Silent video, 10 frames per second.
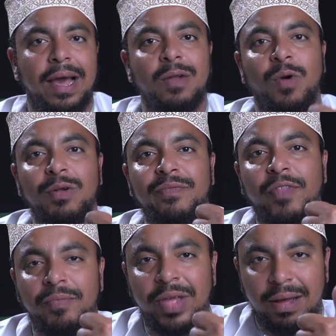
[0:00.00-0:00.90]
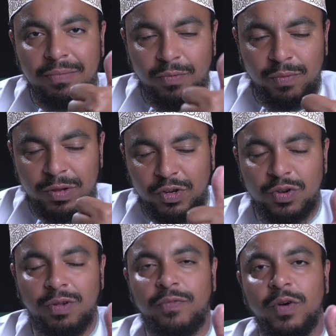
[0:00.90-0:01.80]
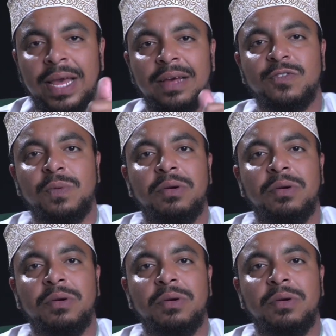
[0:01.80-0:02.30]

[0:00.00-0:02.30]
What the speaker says: And one of them that we should not forget as